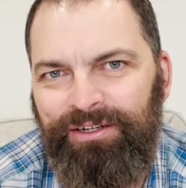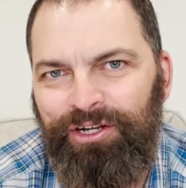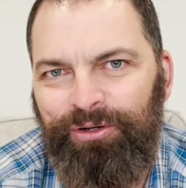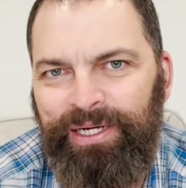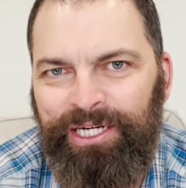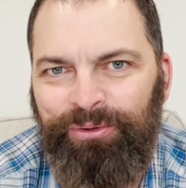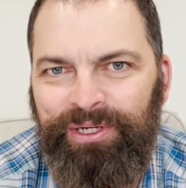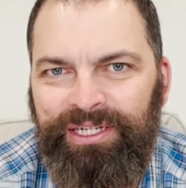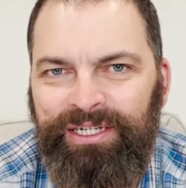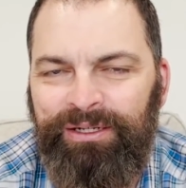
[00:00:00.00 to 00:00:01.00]
no
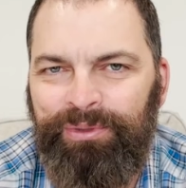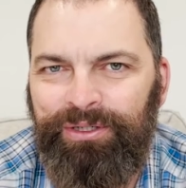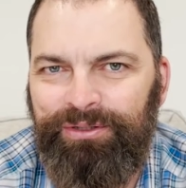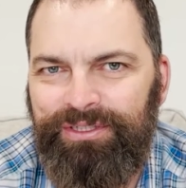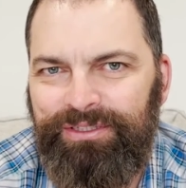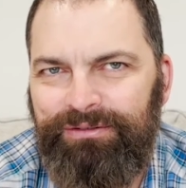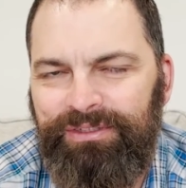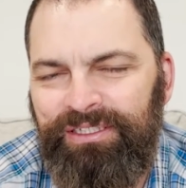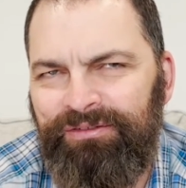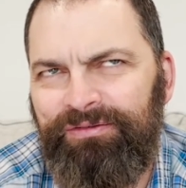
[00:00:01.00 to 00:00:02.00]
equity in a boat,
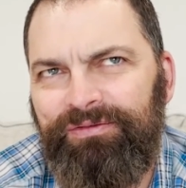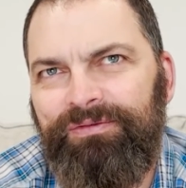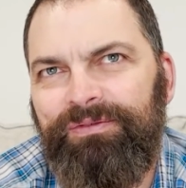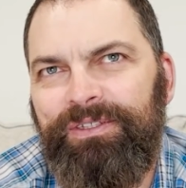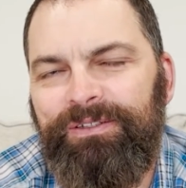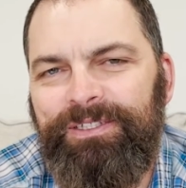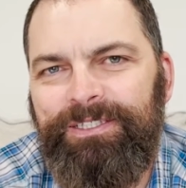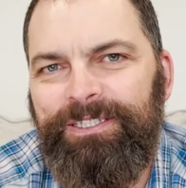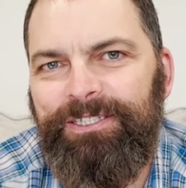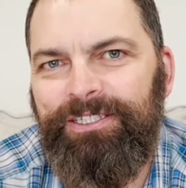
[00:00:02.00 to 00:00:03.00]
if there is
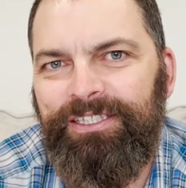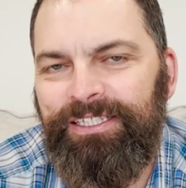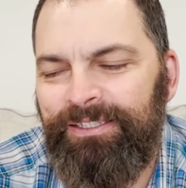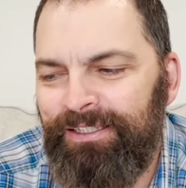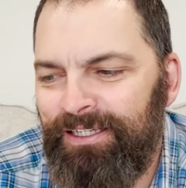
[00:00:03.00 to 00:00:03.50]
such a thing.